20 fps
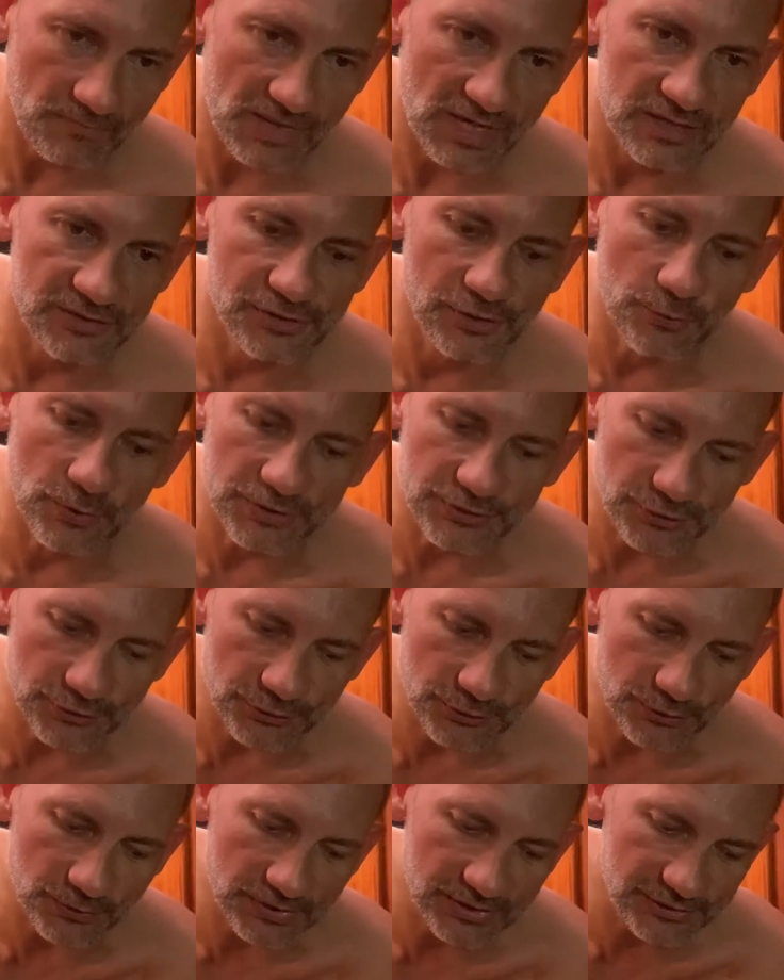So what you
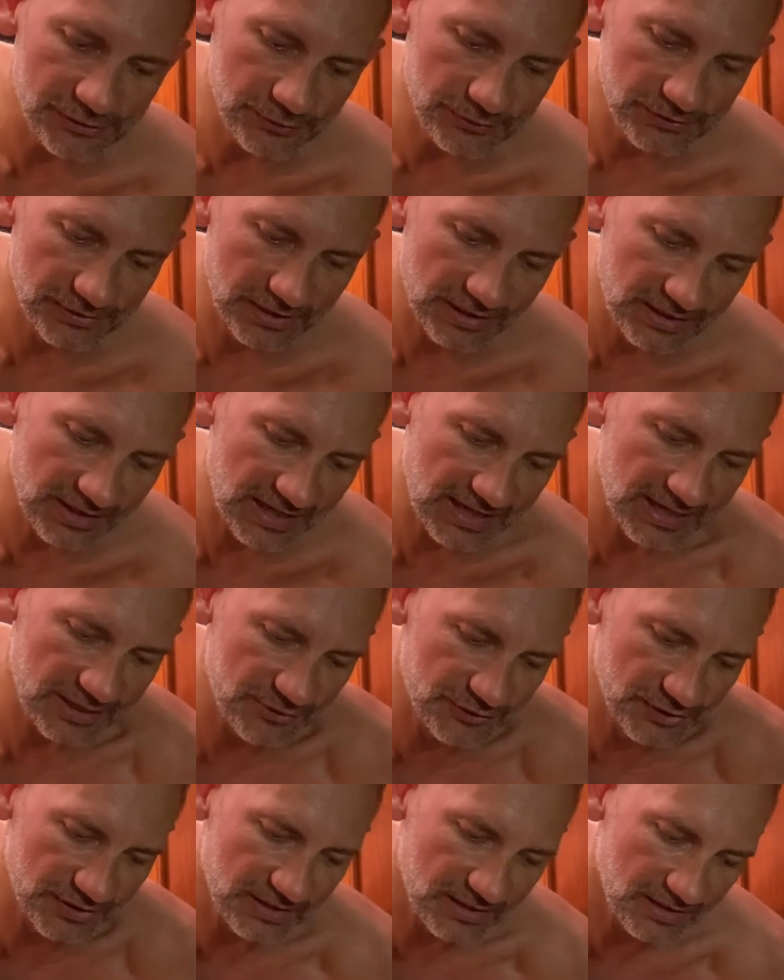do is you turn the
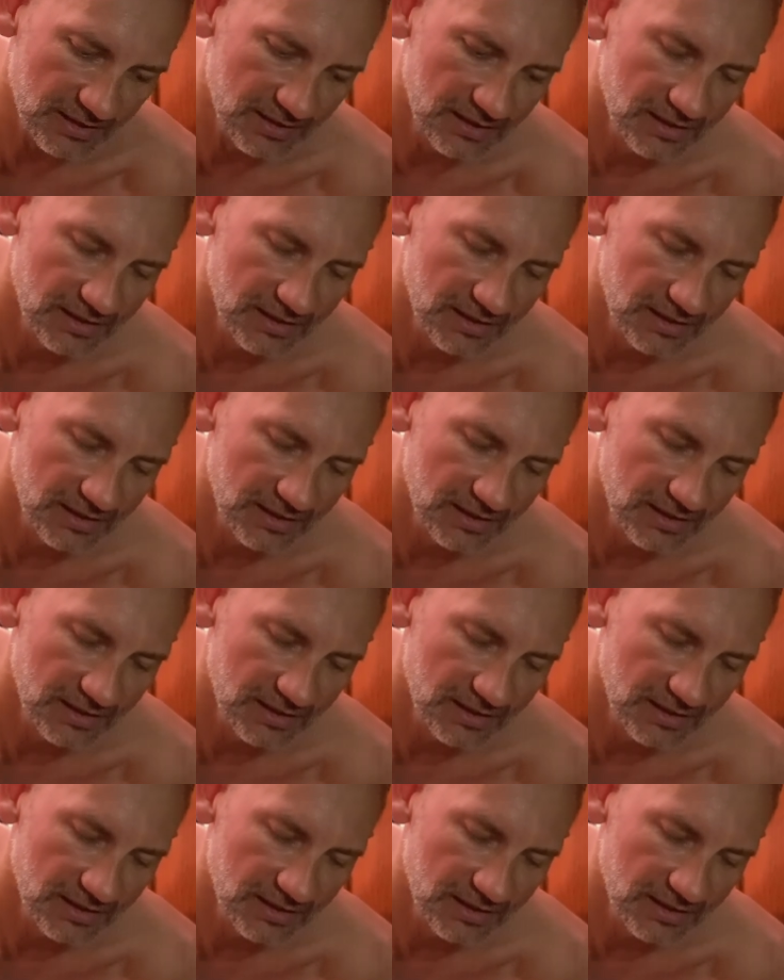engine